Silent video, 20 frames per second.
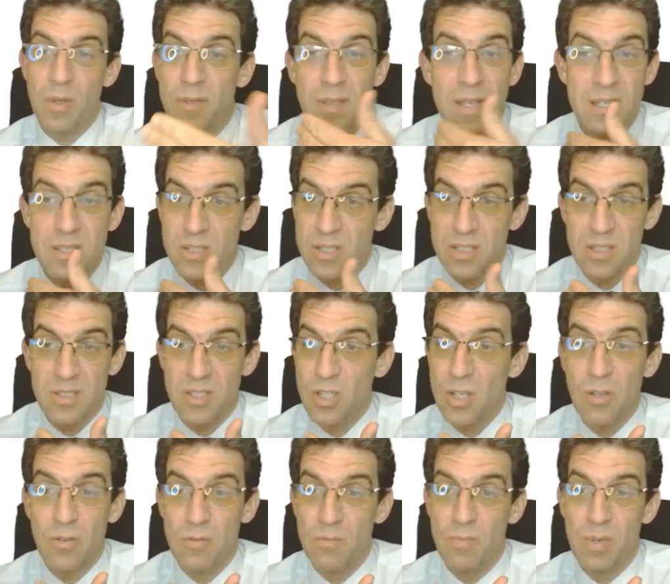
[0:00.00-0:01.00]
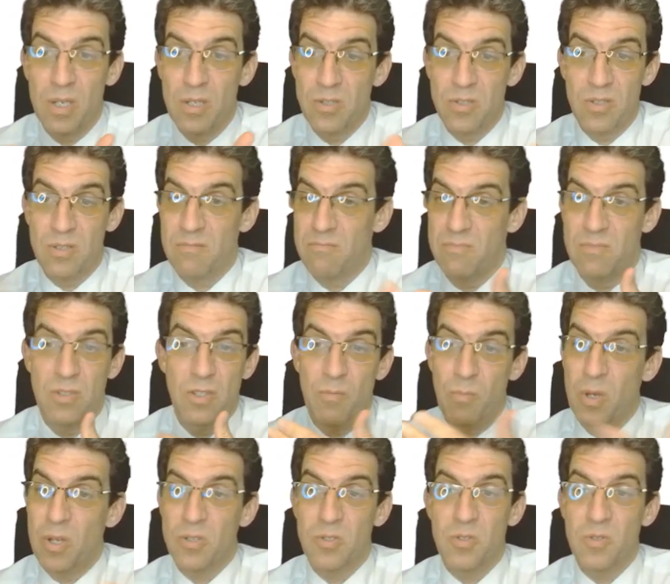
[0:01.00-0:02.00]
thinks it's you because you
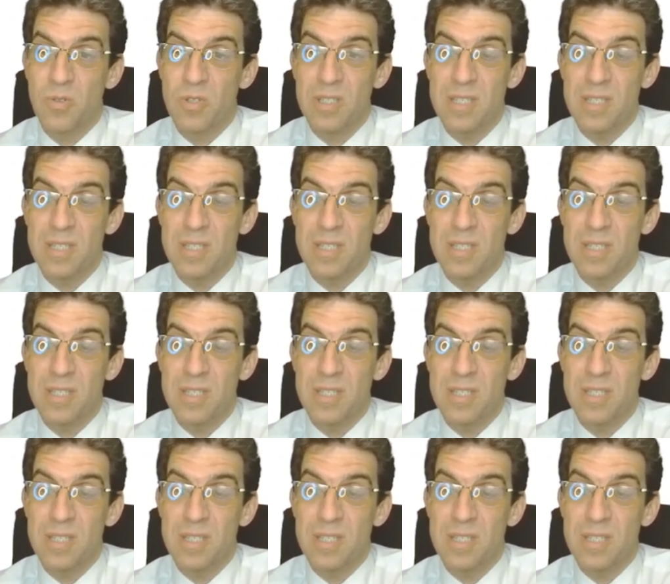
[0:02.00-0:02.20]
passed all the